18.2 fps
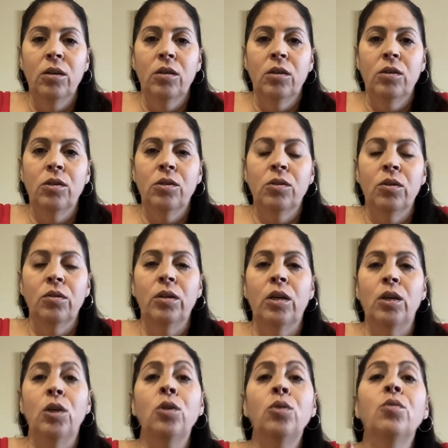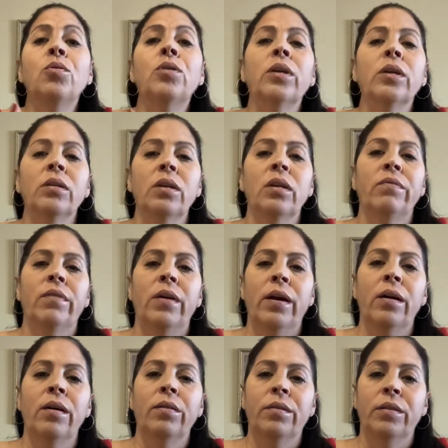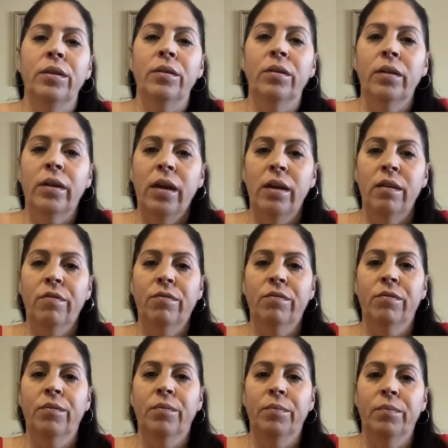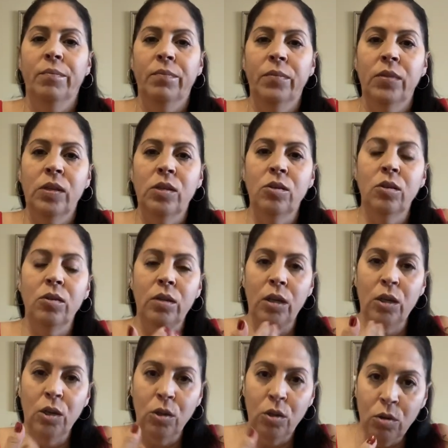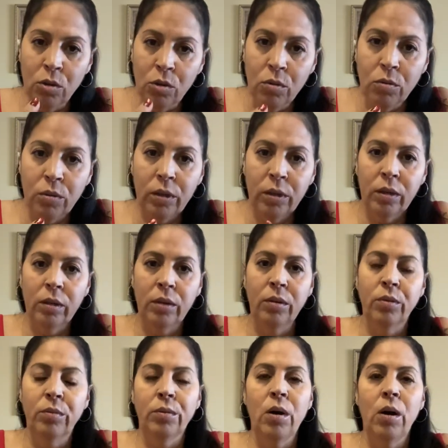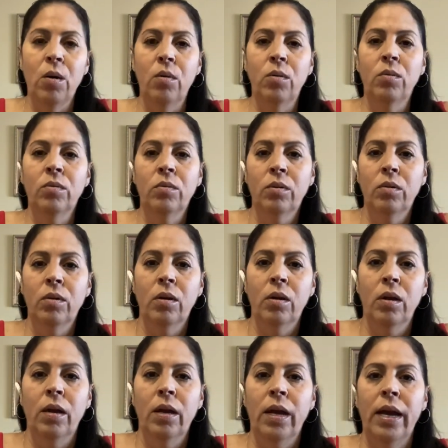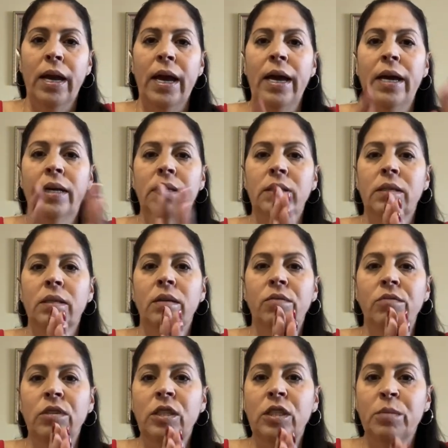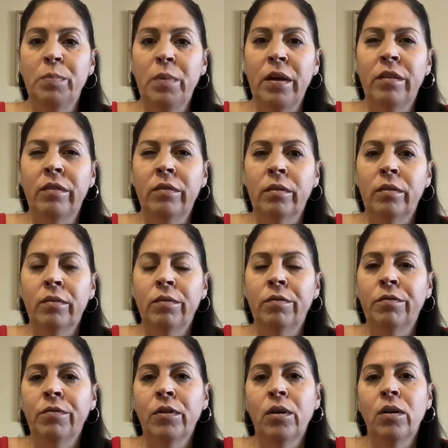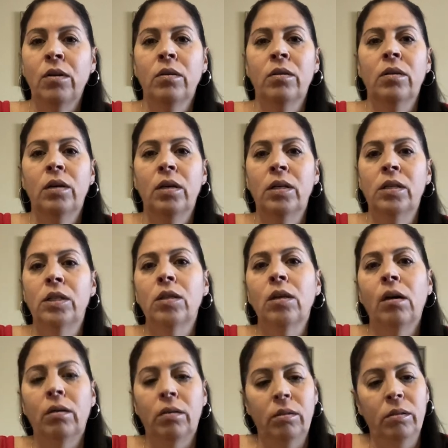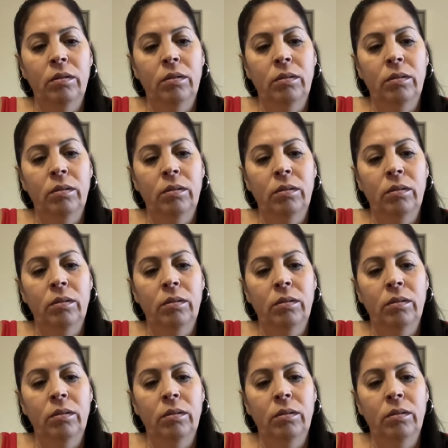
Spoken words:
so that you could live a healthier life, so that you can grow as a respectful adult